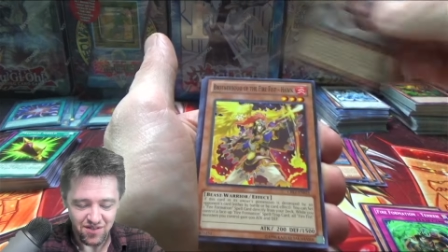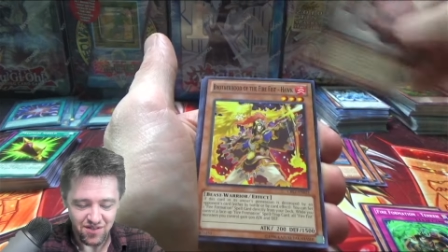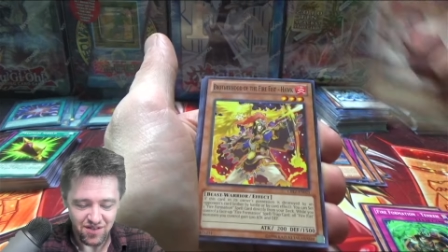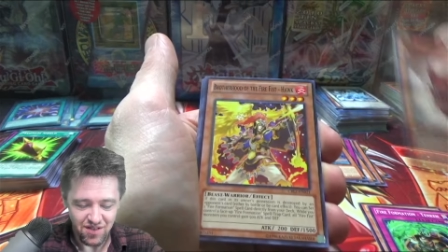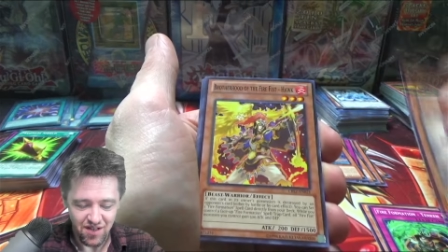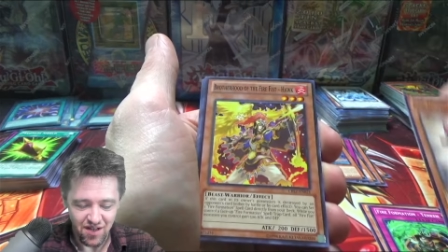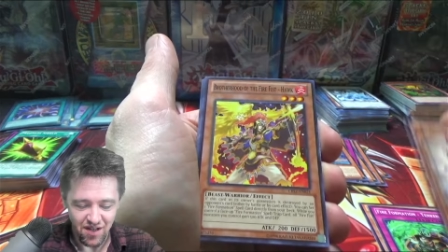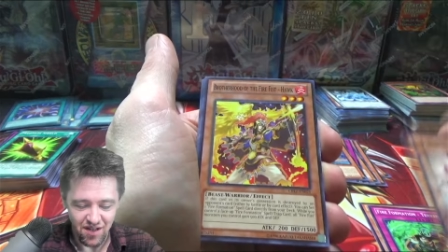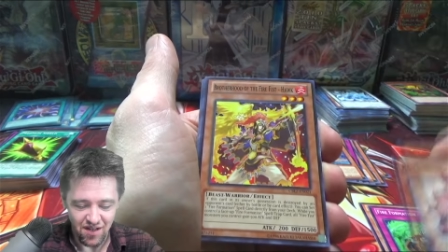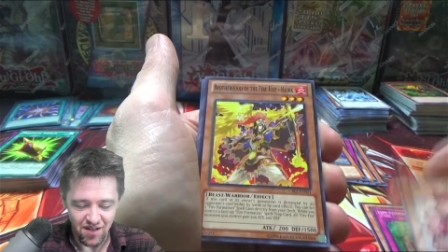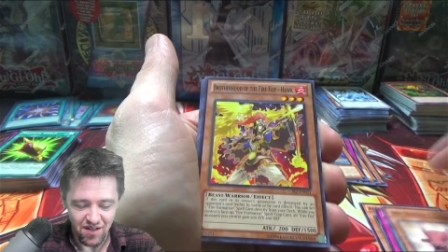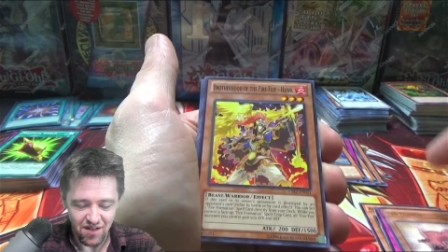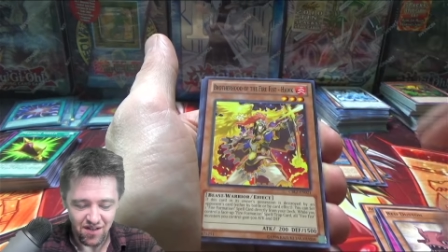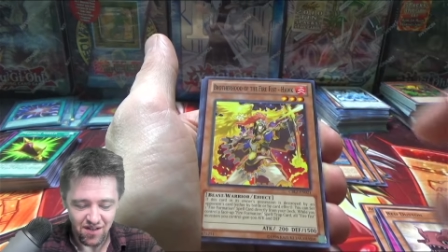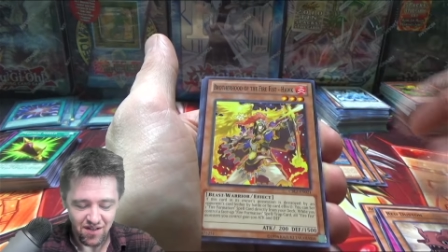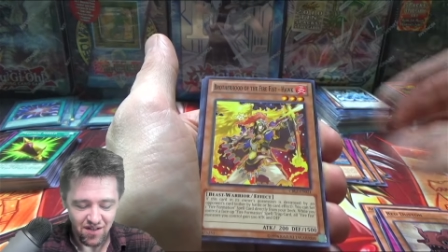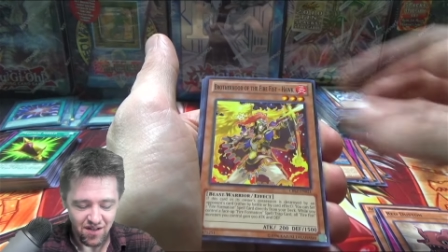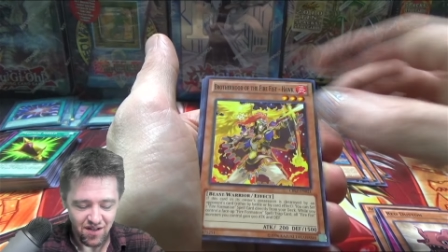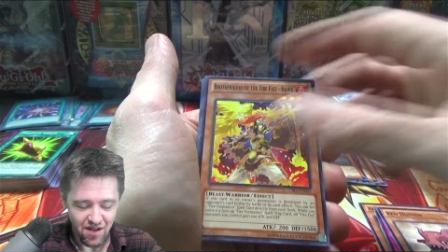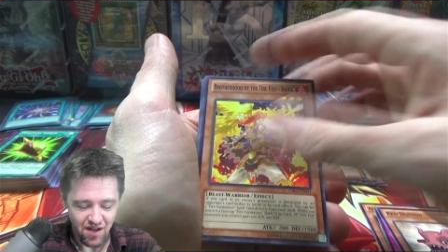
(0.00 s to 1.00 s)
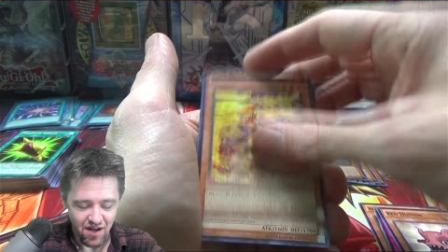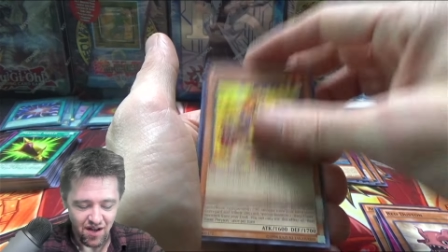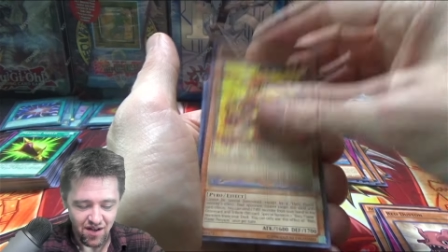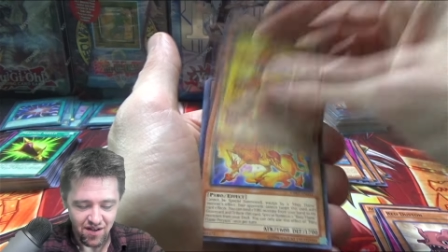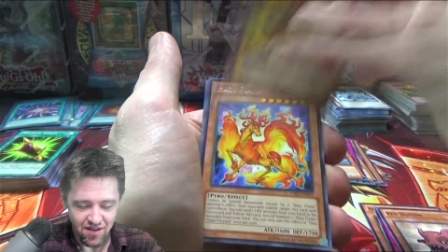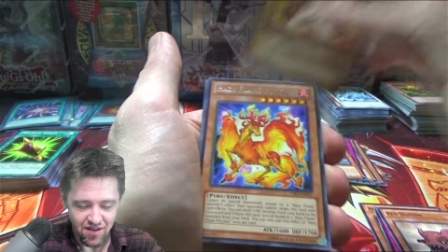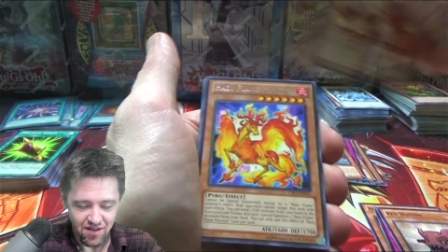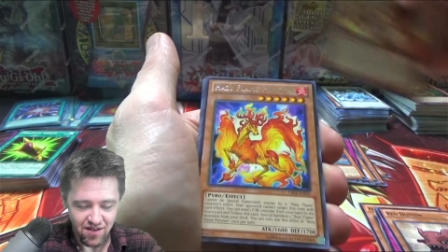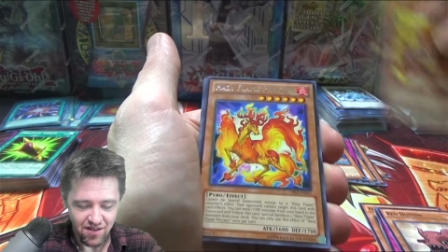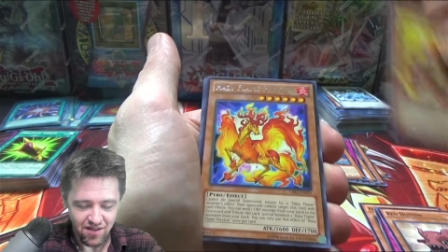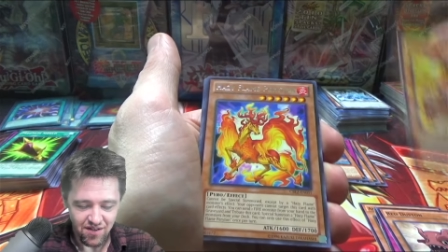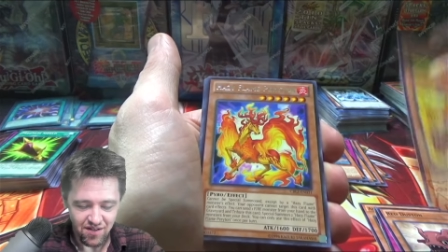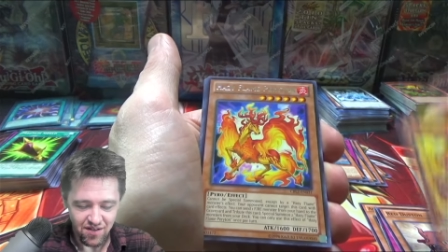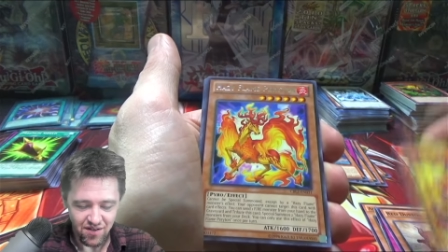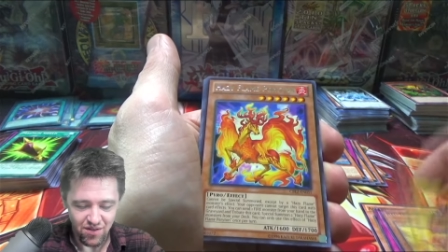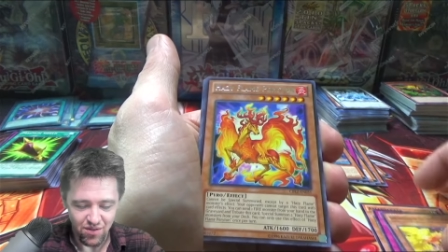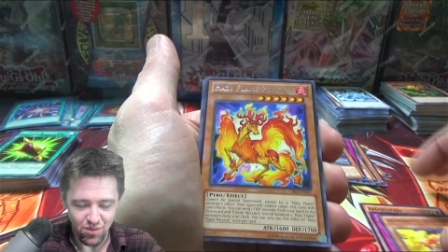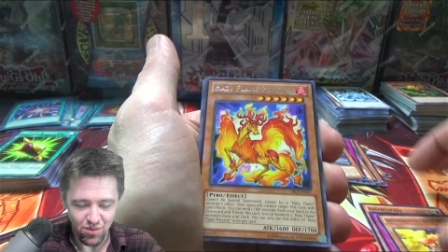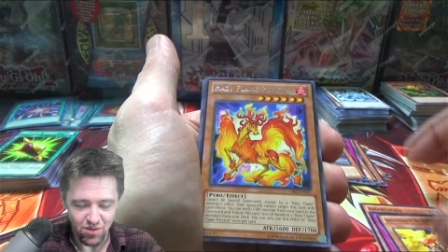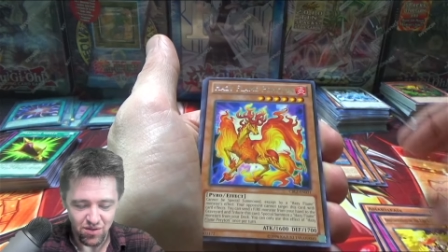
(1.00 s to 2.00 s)
Yucky, Hawk,
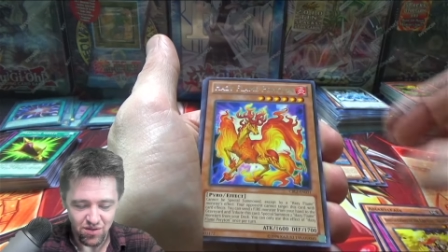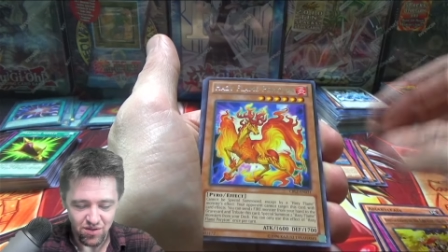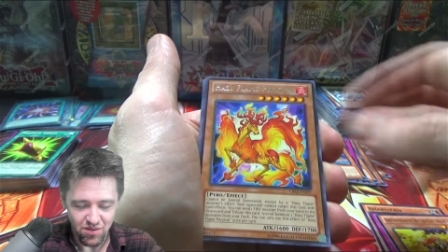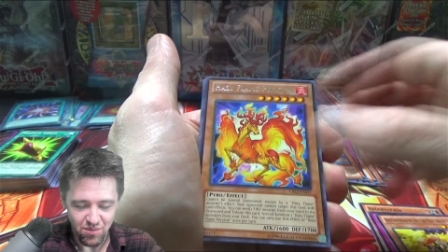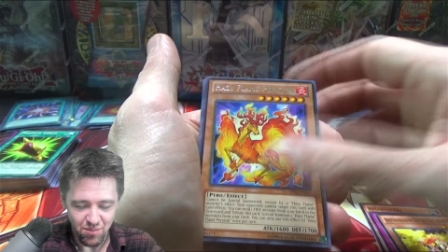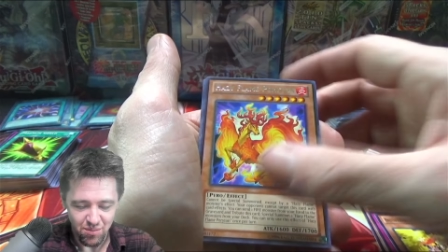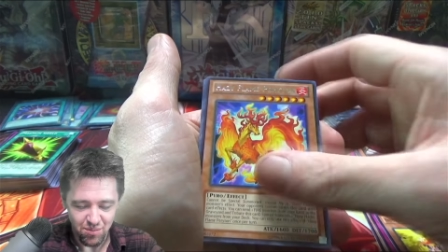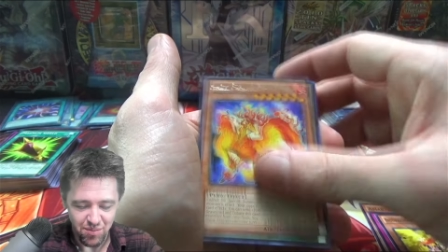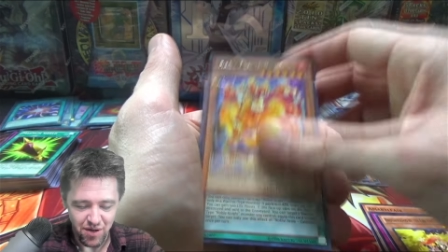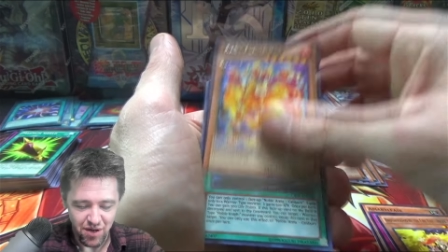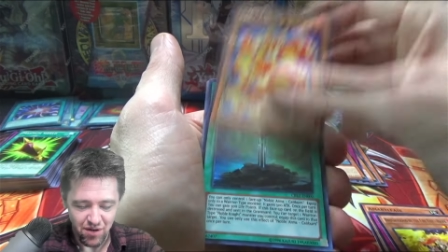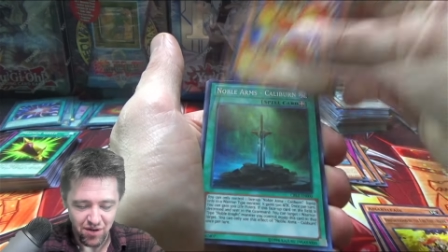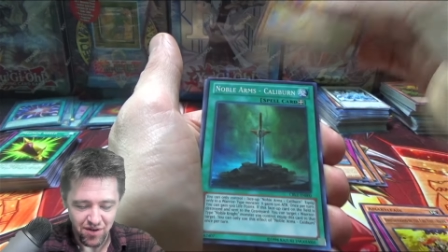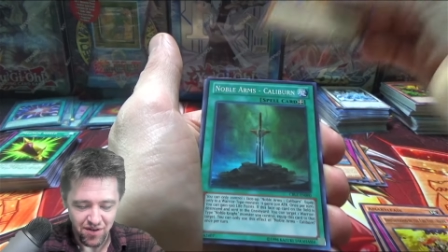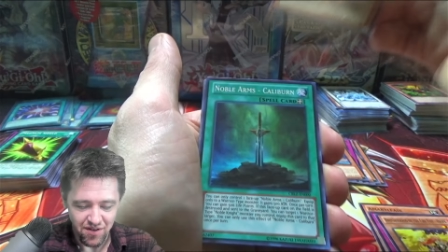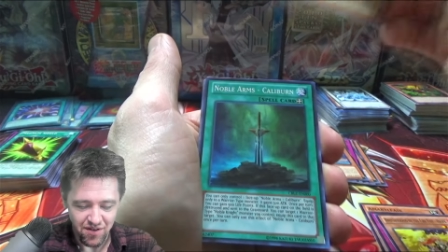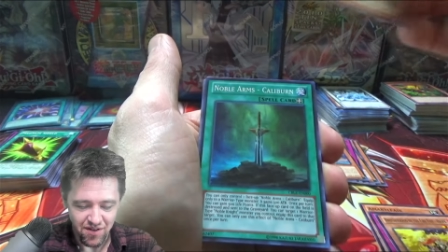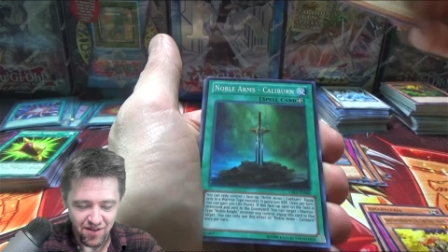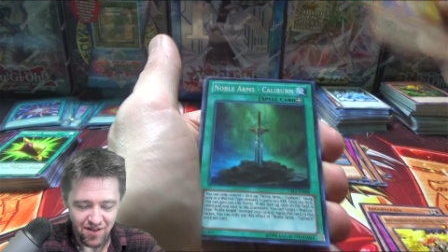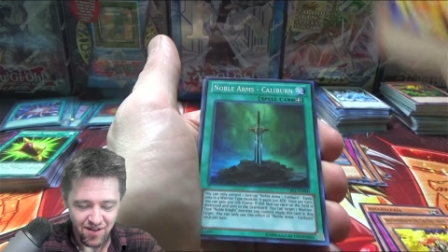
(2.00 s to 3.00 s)
Cool, Paradin.